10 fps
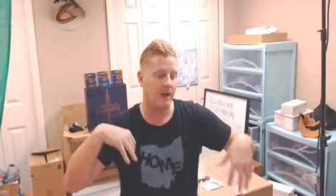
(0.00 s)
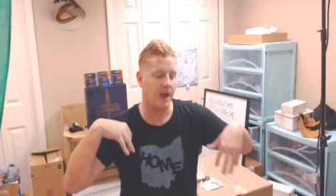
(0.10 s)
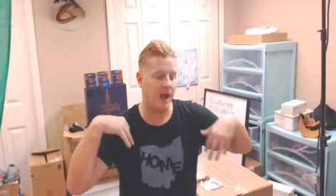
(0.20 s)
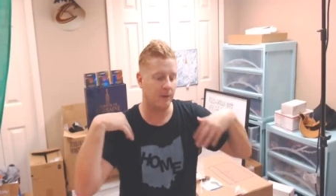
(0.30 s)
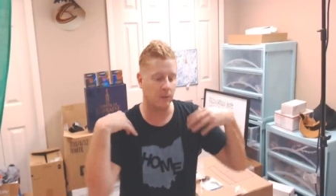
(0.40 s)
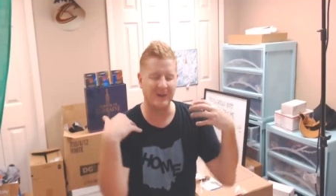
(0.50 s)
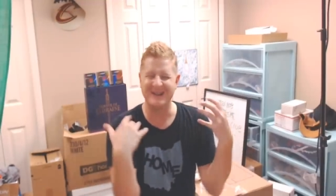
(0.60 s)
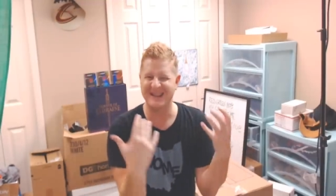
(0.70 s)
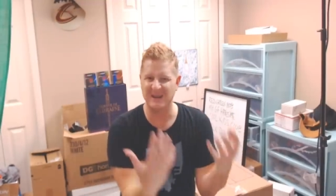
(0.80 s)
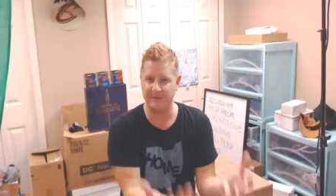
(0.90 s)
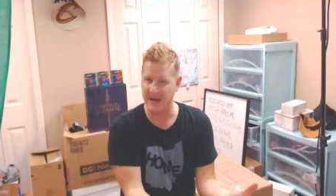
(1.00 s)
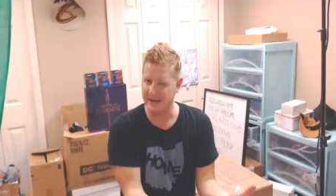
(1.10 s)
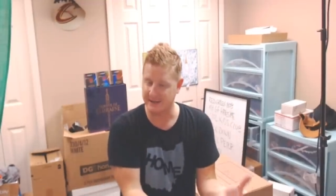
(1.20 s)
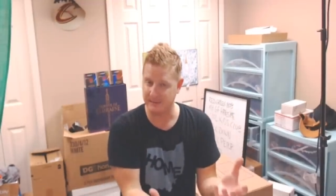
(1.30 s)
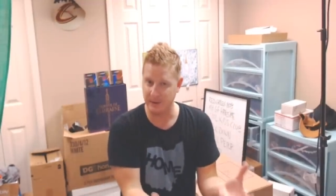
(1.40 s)
and relive that
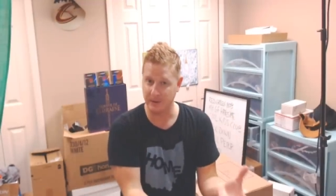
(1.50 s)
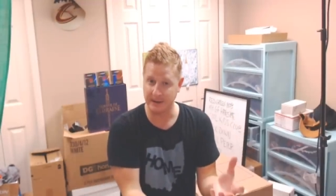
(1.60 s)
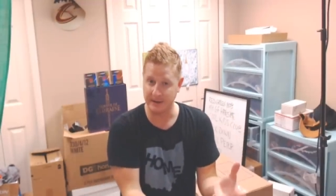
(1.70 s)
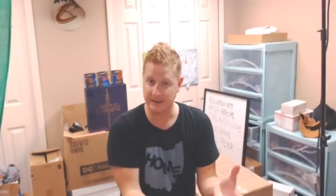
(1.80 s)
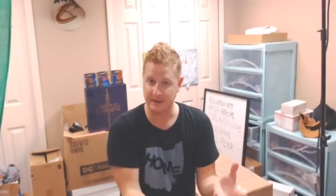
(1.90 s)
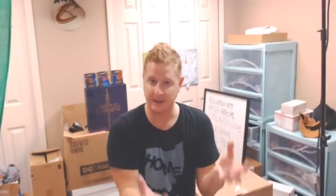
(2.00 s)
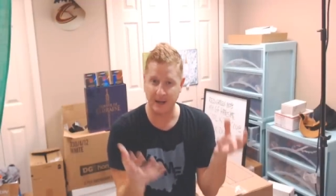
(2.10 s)
experience